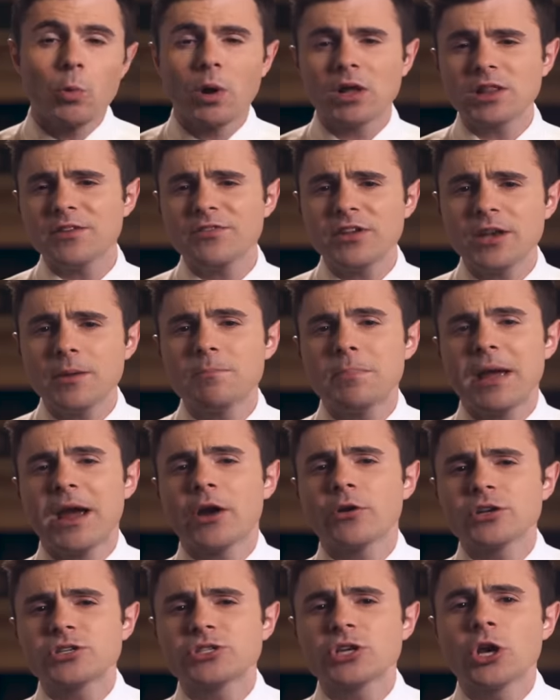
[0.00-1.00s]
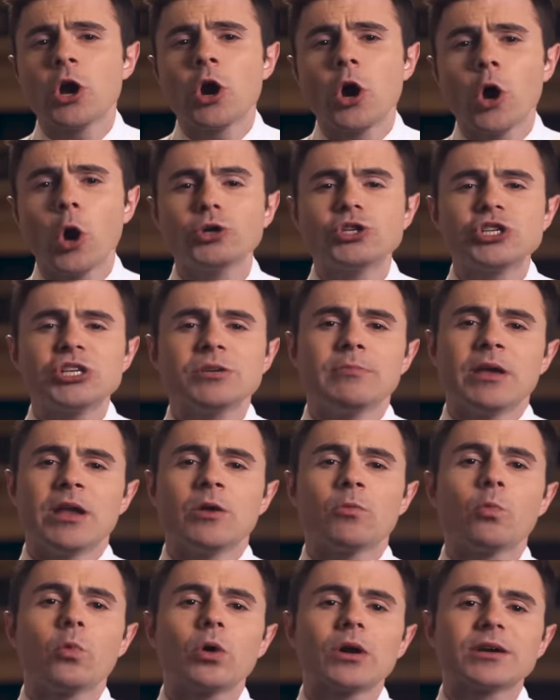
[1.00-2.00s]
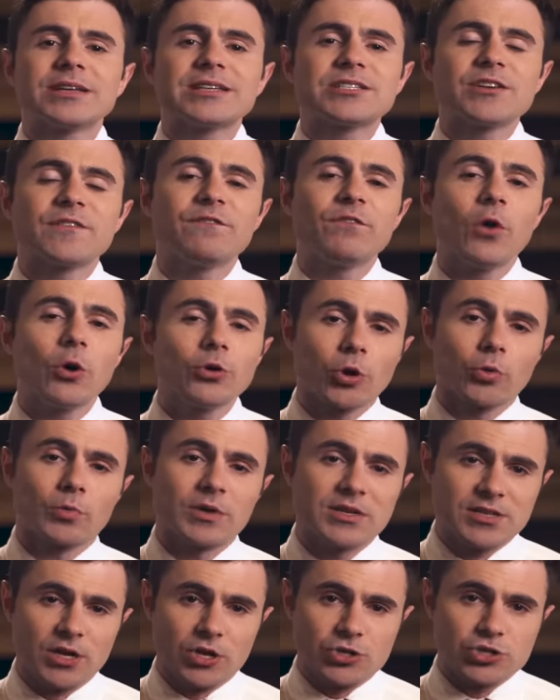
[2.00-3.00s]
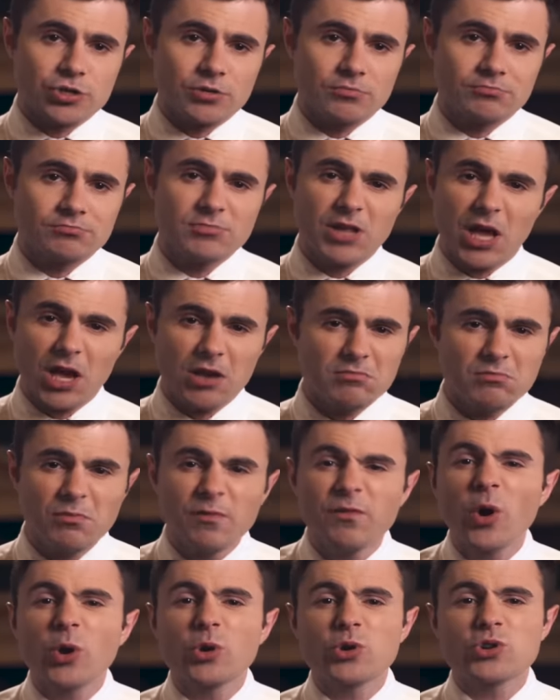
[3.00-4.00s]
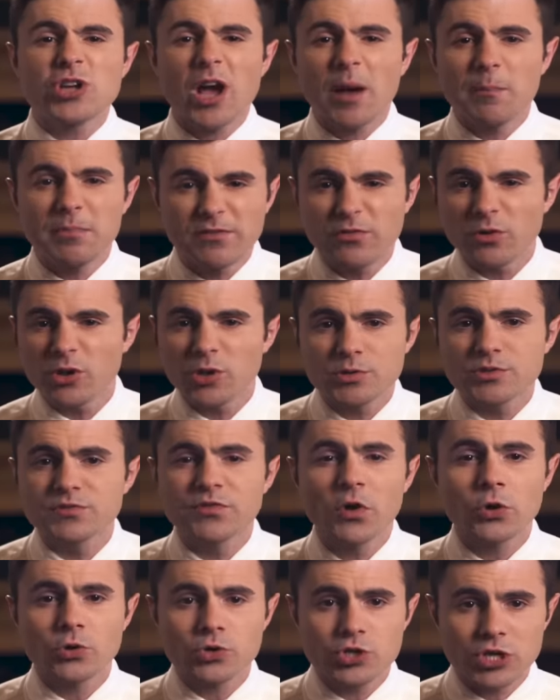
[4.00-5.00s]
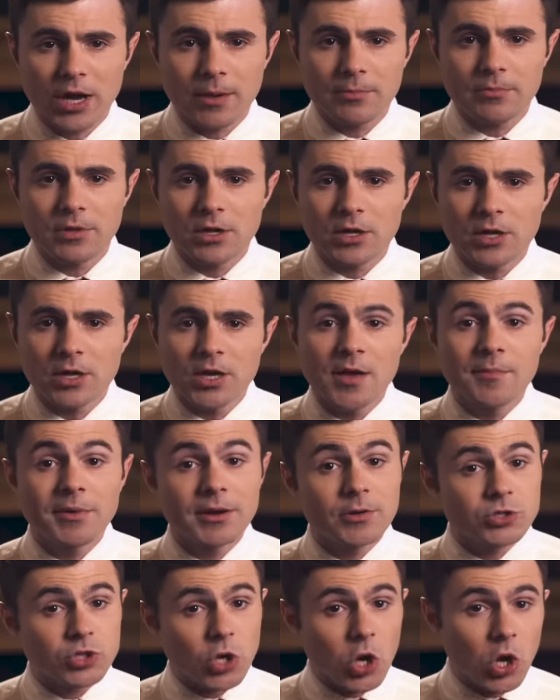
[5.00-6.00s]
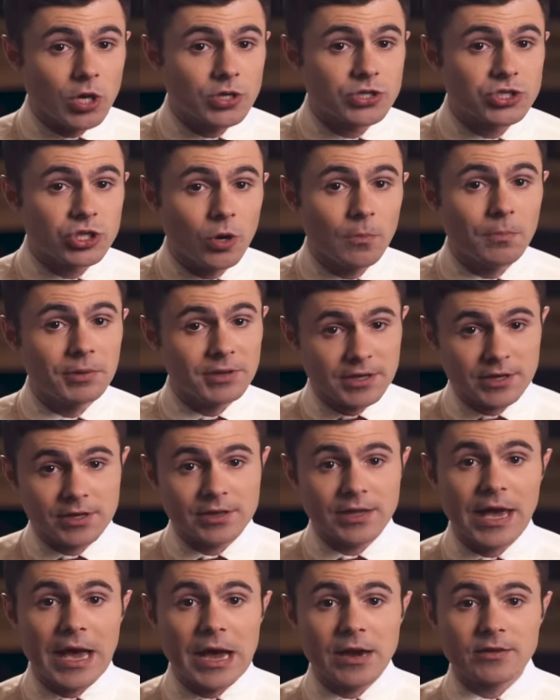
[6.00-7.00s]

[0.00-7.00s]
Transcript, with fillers: While living in Paris, Ho Chi Minh worked as a photo retoucher, like Photoshop before there was Photoshop, but he was also politically